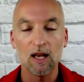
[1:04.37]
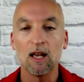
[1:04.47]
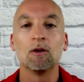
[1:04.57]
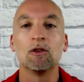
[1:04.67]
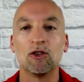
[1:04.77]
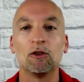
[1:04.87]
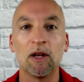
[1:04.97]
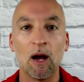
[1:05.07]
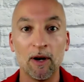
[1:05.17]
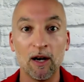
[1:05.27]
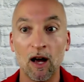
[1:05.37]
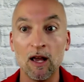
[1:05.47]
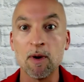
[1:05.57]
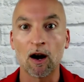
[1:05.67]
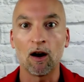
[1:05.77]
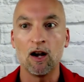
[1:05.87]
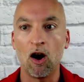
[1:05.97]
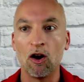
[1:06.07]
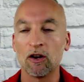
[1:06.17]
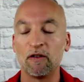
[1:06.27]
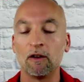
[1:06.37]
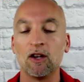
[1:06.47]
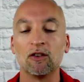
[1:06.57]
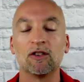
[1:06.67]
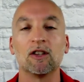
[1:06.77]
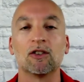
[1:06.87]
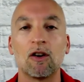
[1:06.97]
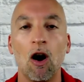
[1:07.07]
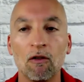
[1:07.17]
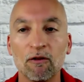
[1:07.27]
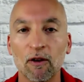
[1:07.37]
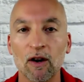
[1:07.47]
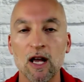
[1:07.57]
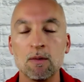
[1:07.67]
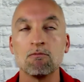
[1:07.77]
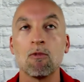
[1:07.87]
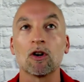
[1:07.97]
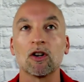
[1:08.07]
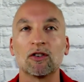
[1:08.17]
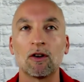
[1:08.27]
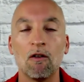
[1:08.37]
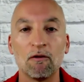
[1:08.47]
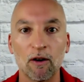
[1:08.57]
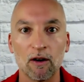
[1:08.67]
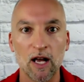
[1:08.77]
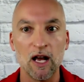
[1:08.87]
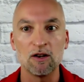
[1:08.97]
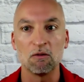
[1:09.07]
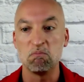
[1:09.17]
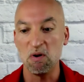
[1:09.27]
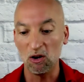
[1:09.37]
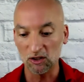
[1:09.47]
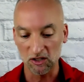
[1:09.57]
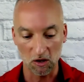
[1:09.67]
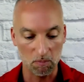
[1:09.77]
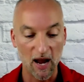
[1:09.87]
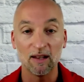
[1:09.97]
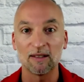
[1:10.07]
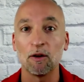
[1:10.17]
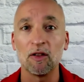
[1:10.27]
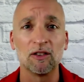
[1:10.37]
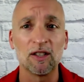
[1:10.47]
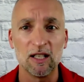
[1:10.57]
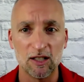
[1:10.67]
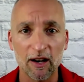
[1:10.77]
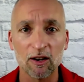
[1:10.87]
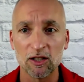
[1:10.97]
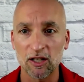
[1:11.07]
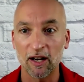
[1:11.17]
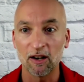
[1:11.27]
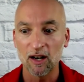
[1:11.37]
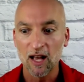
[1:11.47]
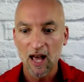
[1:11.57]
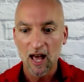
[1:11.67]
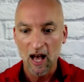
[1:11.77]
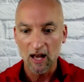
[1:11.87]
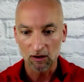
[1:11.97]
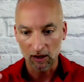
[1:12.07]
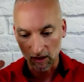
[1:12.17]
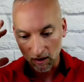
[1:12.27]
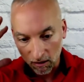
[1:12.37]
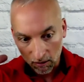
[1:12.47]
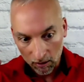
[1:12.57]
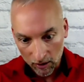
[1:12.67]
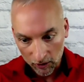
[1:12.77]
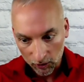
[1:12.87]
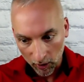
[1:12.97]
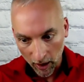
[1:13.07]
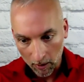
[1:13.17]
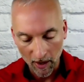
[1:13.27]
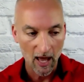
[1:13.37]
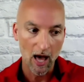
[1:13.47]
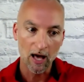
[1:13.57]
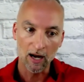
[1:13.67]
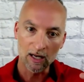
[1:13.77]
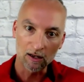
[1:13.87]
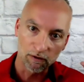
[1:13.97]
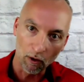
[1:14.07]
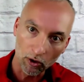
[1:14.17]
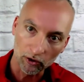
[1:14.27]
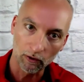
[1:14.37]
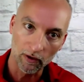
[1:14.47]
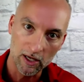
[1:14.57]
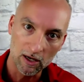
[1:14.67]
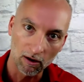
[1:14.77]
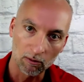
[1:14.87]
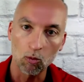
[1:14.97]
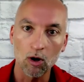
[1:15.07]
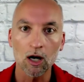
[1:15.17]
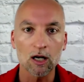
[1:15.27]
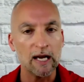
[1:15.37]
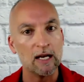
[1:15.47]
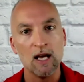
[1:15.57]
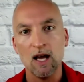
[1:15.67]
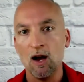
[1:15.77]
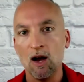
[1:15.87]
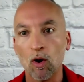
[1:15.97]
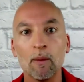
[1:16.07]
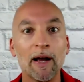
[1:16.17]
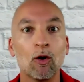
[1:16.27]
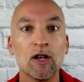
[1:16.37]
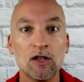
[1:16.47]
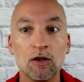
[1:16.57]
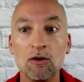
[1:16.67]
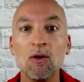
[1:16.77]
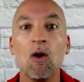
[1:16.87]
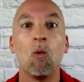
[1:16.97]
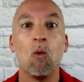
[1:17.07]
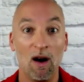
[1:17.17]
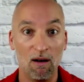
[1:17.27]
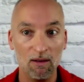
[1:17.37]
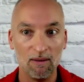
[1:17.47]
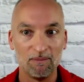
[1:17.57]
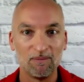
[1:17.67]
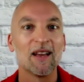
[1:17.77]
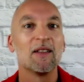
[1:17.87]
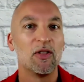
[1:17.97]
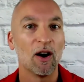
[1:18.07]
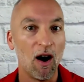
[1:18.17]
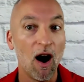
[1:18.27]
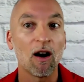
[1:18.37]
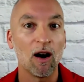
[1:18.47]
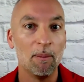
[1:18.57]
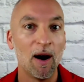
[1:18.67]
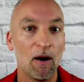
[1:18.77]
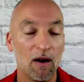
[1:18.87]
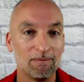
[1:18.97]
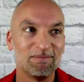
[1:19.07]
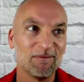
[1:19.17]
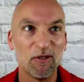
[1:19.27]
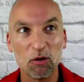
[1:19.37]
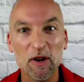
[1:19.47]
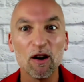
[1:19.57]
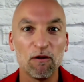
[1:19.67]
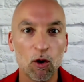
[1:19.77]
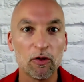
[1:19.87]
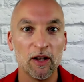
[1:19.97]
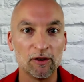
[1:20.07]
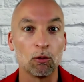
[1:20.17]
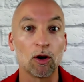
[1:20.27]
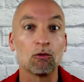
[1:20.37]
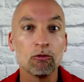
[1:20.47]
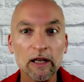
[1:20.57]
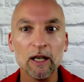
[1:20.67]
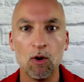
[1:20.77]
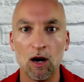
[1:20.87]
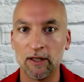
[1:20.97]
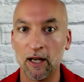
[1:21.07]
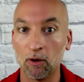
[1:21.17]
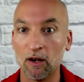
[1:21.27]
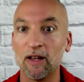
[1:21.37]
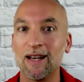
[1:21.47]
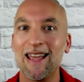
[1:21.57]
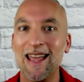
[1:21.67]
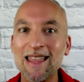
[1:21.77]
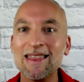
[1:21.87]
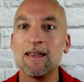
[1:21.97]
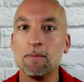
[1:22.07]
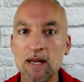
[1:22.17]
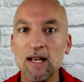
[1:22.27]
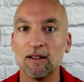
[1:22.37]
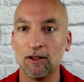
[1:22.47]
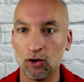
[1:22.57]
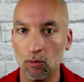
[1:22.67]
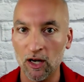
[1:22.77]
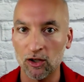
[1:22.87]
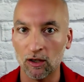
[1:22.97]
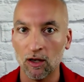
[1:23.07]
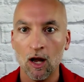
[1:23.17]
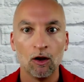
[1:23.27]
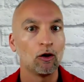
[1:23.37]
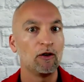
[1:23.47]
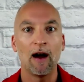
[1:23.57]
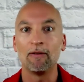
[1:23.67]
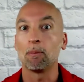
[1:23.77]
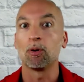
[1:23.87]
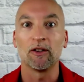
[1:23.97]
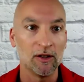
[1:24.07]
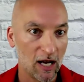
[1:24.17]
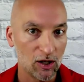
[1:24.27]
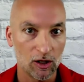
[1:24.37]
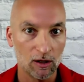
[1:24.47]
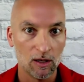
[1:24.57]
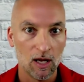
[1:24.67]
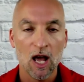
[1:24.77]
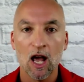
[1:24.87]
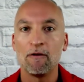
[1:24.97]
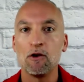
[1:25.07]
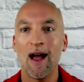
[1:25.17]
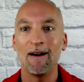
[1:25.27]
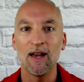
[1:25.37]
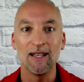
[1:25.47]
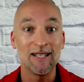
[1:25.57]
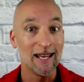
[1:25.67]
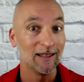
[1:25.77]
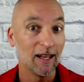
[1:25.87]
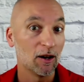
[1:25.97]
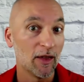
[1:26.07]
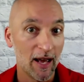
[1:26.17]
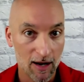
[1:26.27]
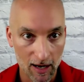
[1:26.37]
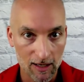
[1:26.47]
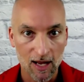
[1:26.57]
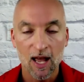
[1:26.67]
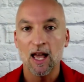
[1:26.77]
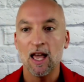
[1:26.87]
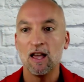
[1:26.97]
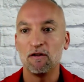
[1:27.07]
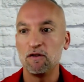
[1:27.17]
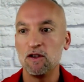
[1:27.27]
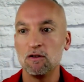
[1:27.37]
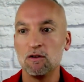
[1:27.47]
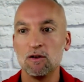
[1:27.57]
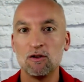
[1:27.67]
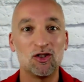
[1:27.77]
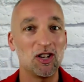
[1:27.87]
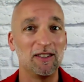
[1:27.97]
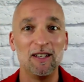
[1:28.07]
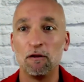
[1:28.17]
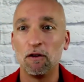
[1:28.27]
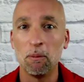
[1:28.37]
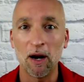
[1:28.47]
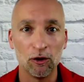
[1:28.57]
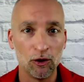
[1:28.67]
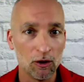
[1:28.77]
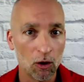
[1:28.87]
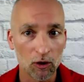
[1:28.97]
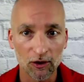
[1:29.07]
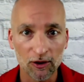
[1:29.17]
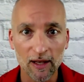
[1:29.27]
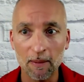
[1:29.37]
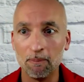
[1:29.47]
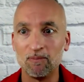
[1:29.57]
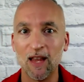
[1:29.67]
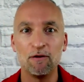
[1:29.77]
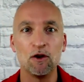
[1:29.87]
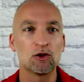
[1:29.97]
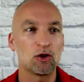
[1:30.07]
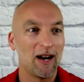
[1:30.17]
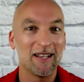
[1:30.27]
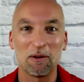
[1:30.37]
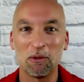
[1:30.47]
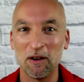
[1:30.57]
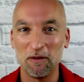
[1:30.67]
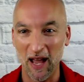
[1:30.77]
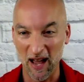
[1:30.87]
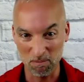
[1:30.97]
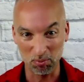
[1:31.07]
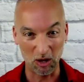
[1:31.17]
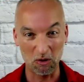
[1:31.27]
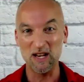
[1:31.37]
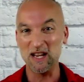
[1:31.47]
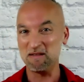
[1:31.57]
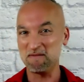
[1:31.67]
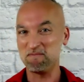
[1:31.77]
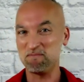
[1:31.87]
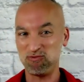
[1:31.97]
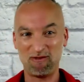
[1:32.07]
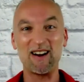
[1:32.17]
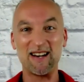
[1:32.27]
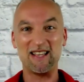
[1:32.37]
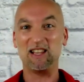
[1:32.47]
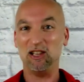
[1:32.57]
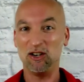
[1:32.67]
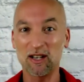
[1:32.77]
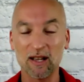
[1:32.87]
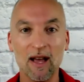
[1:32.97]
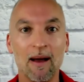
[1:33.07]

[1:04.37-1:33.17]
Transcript: It was just becoming a nightmare. And all you're feeling is discomfort and more discomfort, and your belt and your pants and everything's getting tighter and tighter. And you're like, oh, this is going on in my head. I need to focus over here on work. And what am I going to do? Well, there are about 3 or 4 things that work really well to get rid of it in the immediate situation. So if you have that presentation, if you have that date later that night, if you just need to feel better so you can go to sleep, if you're trying to get rid of that bloating, pregnant look,